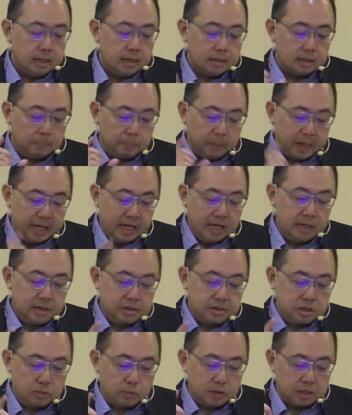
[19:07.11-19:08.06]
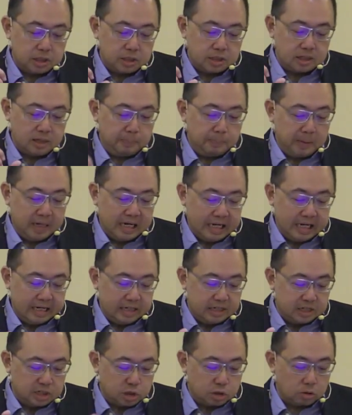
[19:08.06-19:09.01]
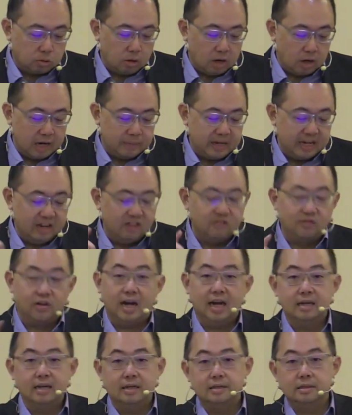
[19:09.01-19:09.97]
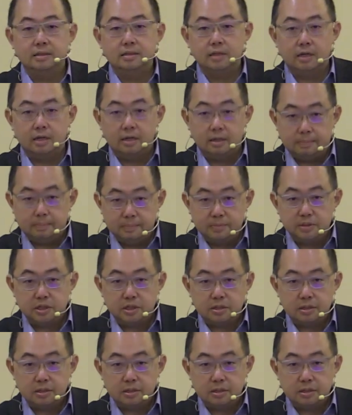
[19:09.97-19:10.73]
the penis was typically described in violent terms.